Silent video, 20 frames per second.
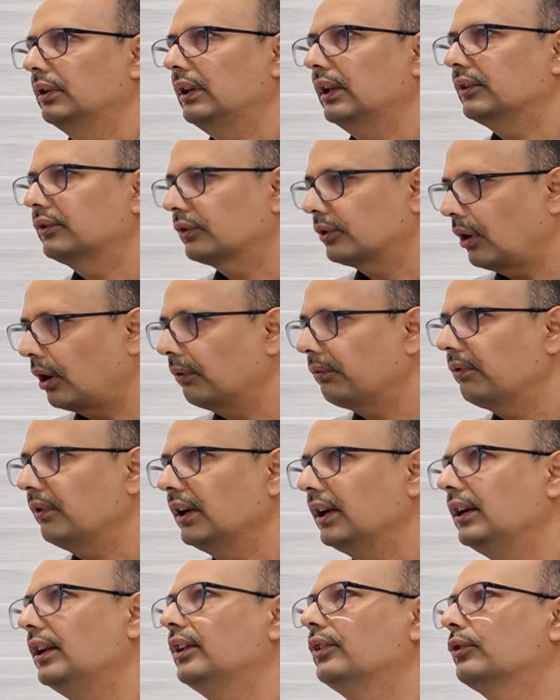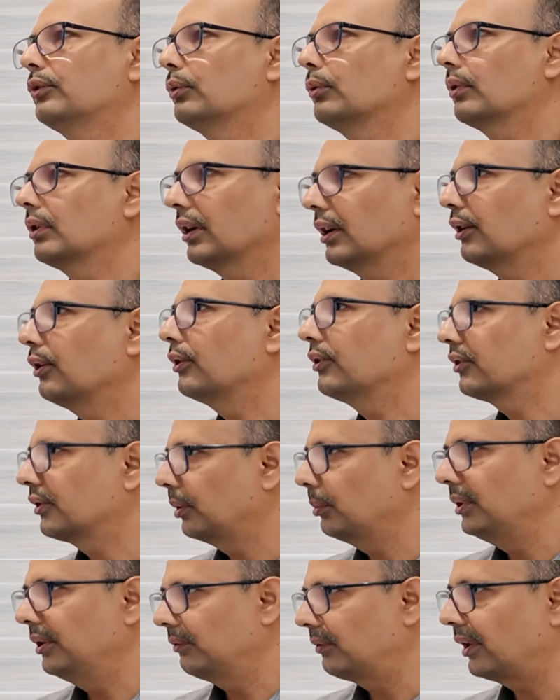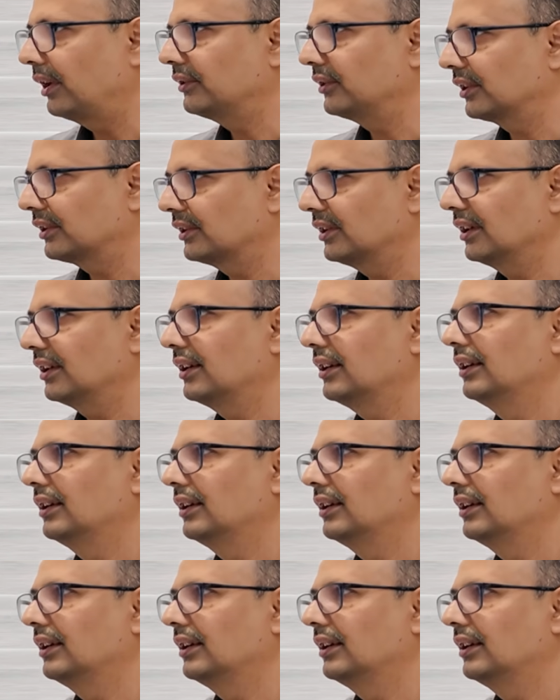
that software needs to run on some infrastructure,